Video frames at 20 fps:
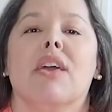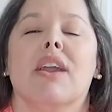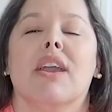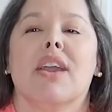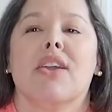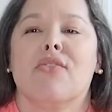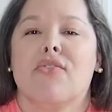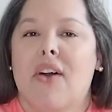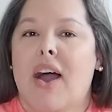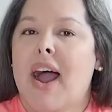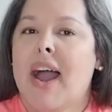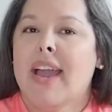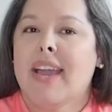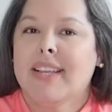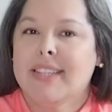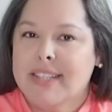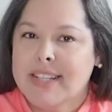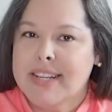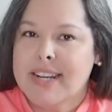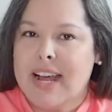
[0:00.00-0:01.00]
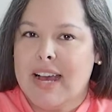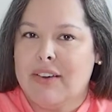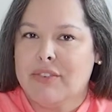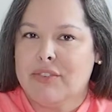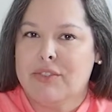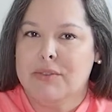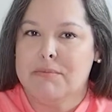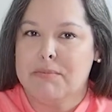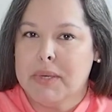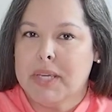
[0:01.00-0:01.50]
If I didn't have
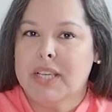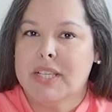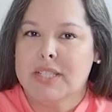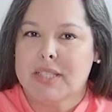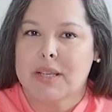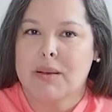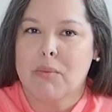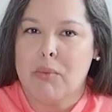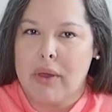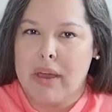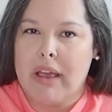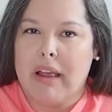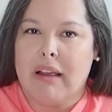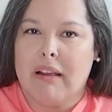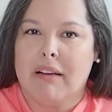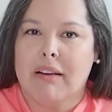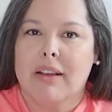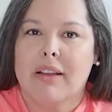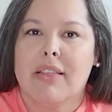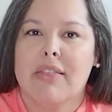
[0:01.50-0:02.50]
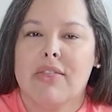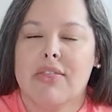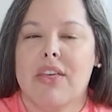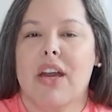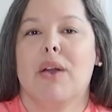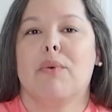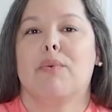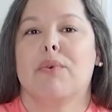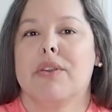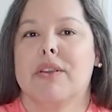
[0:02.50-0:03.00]
to be somewhere,
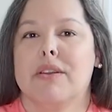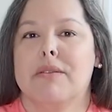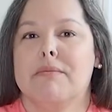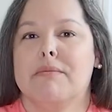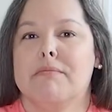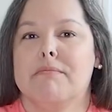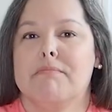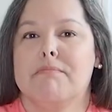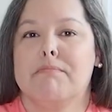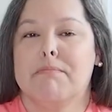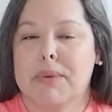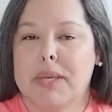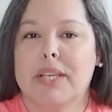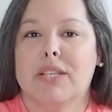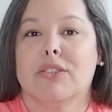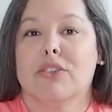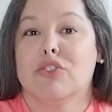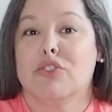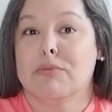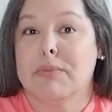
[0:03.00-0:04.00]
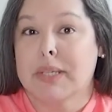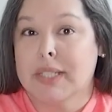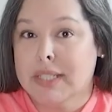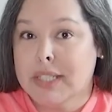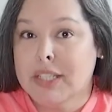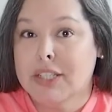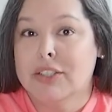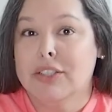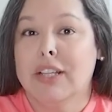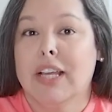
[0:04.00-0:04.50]
that wouldn't be such a big
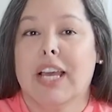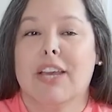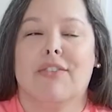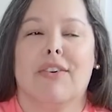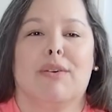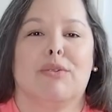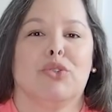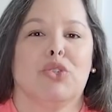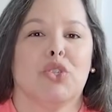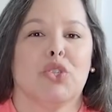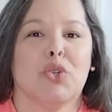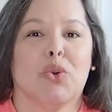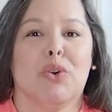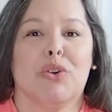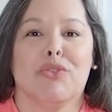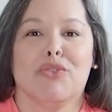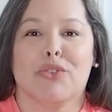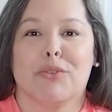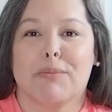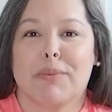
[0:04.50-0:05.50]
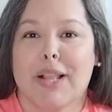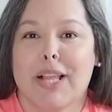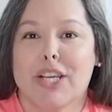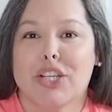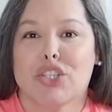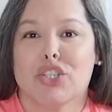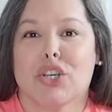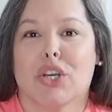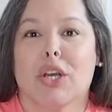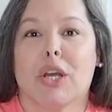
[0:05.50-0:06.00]
deal, like if I was just going for
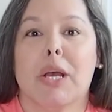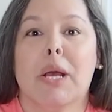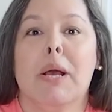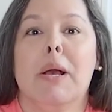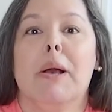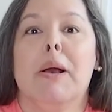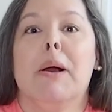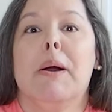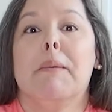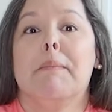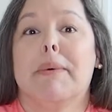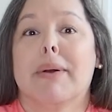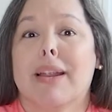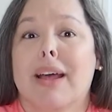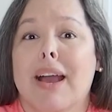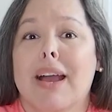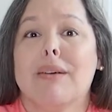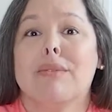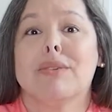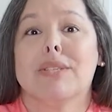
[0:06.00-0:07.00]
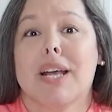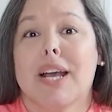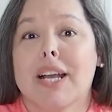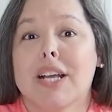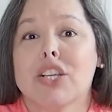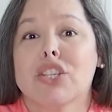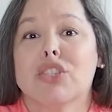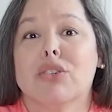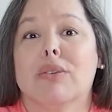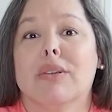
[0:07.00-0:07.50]
pleasure, but I was
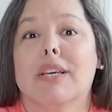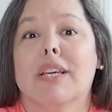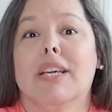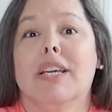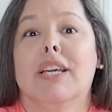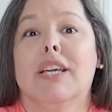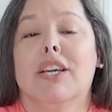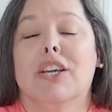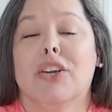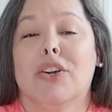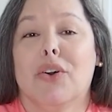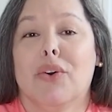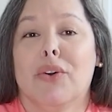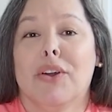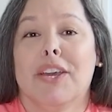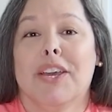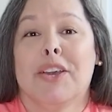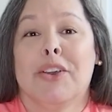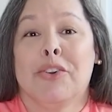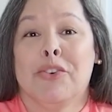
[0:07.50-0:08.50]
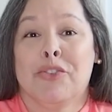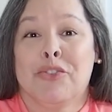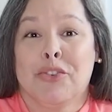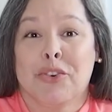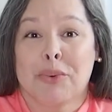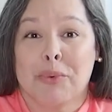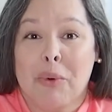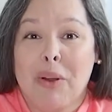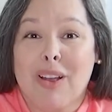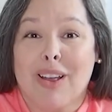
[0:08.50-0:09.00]
actually going
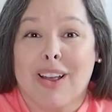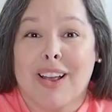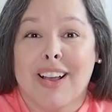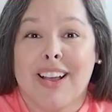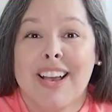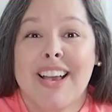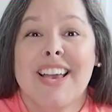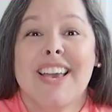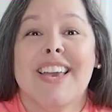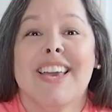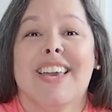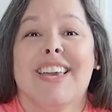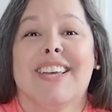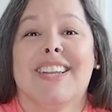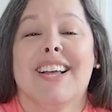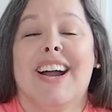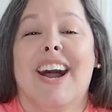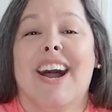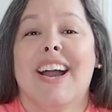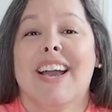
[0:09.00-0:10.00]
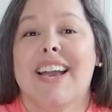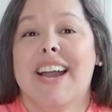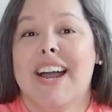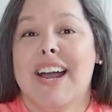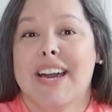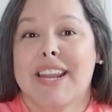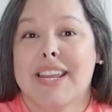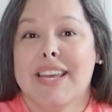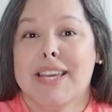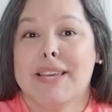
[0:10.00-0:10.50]
for work. And I
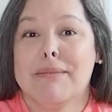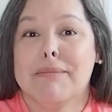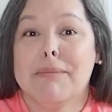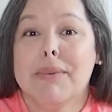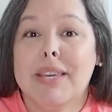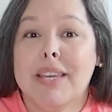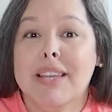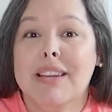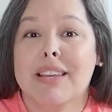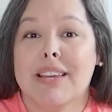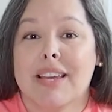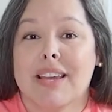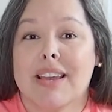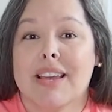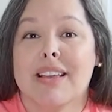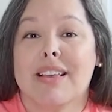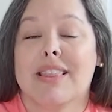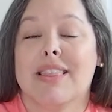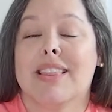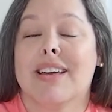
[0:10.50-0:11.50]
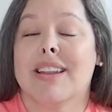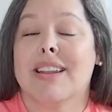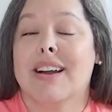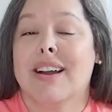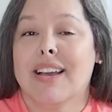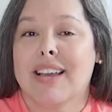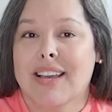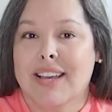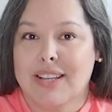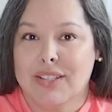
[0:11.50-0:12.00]
had a meeting that
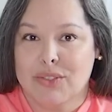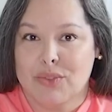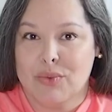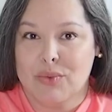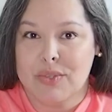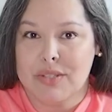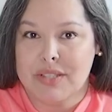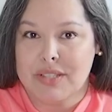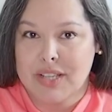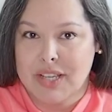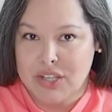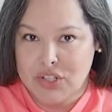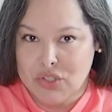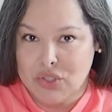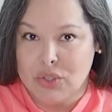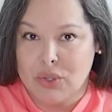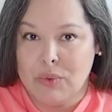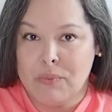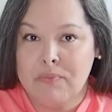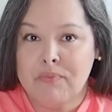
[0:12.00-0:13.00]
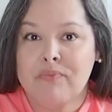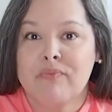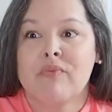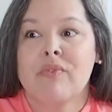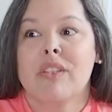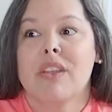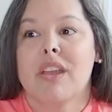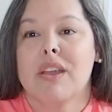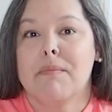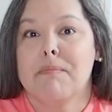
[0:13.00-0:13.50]
I had to reschedule
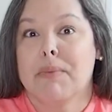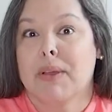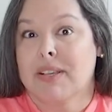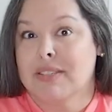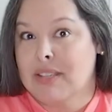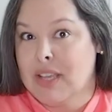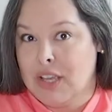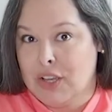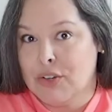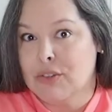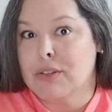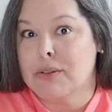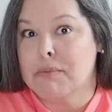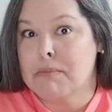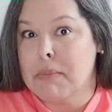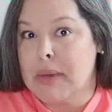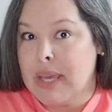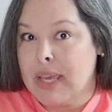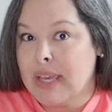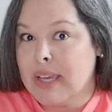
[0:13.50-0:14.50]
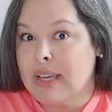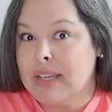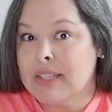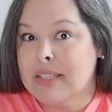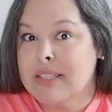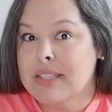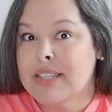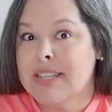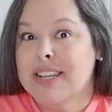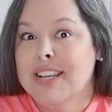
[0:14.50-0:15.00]
because I couldn't make
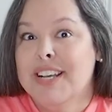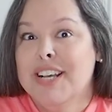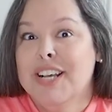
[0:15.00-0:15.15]
it.